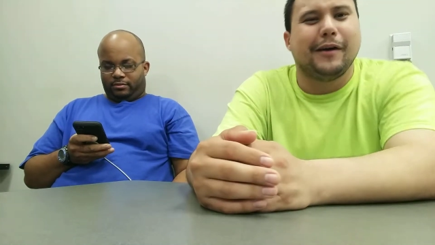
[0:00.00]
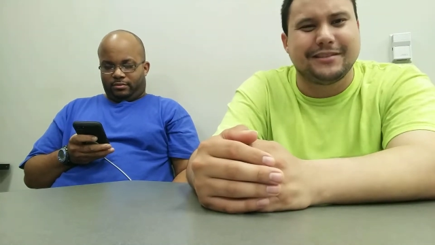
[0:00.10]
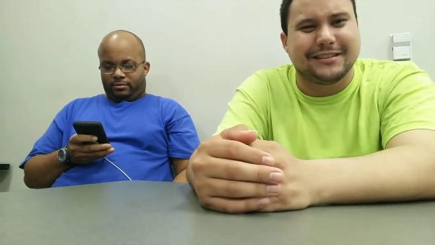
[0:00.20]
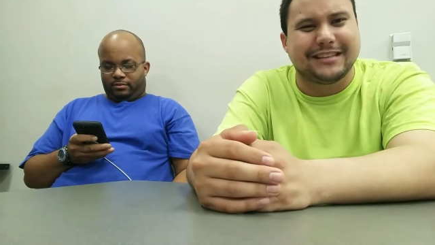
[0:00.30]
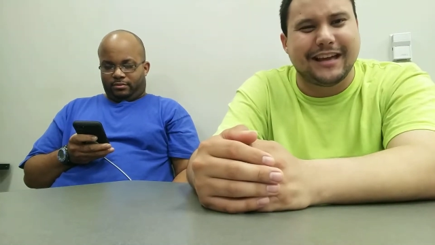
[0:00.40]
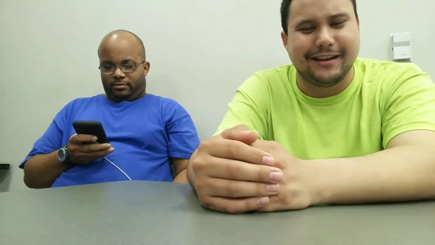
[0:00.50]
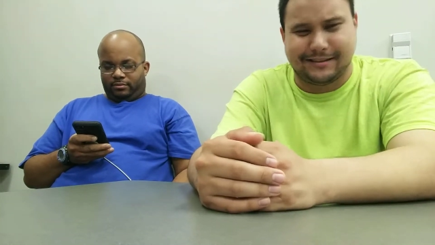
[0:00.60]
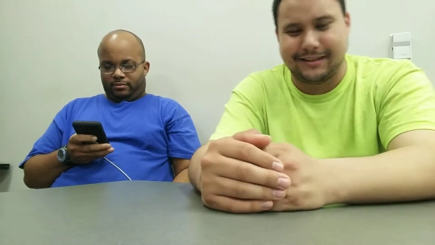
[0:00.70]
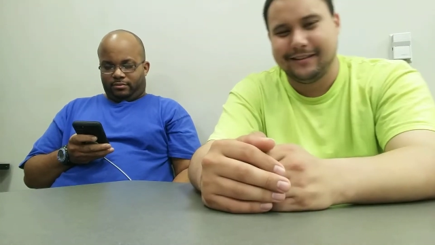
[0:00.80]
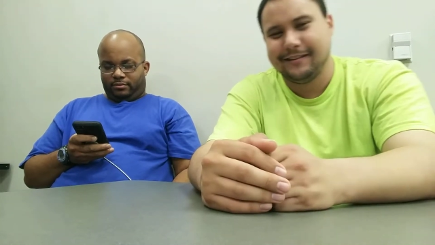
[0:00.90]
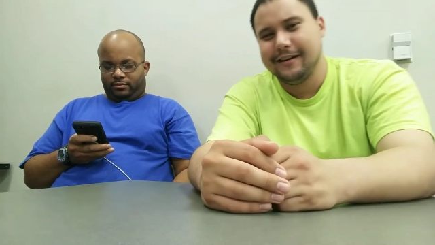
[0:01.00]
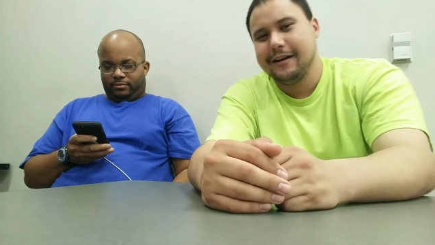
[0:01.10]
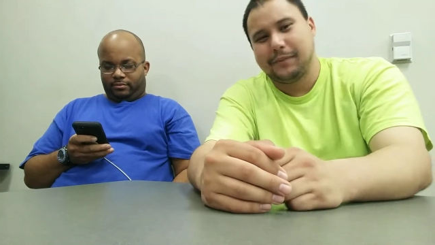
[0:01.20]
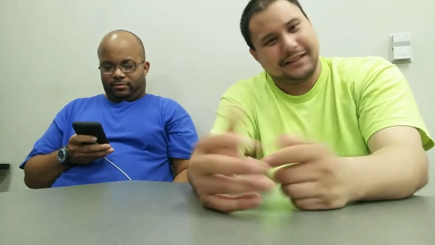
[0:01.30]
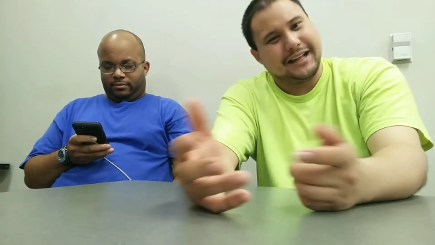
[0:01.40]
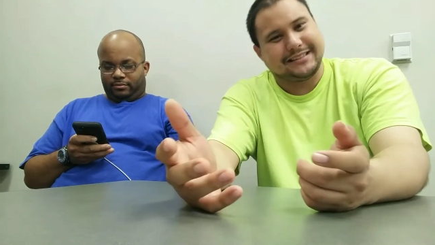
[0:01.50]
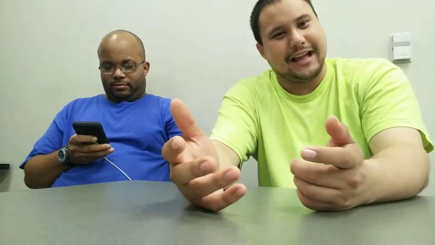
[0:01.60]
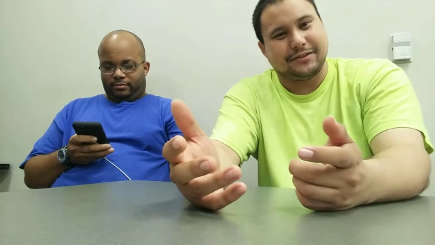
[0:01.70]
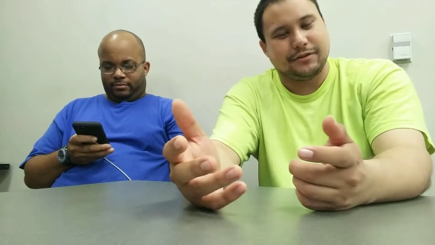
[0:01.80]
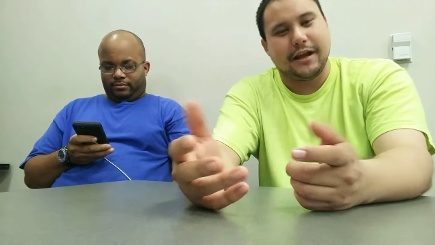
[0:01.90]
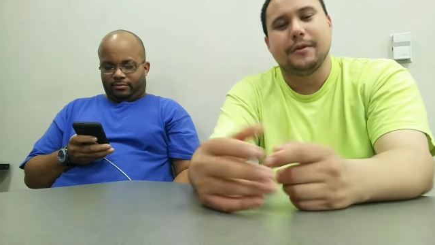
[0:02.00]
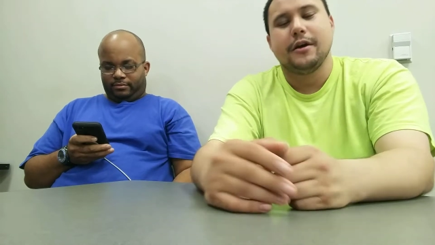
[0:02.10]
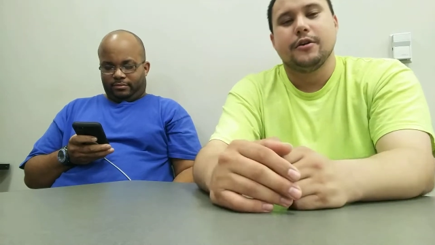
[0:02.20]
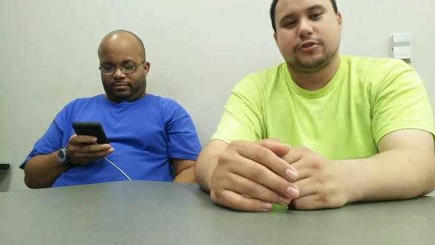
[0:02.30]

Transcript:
Speaker 1: ways to say it, but that's the actual name.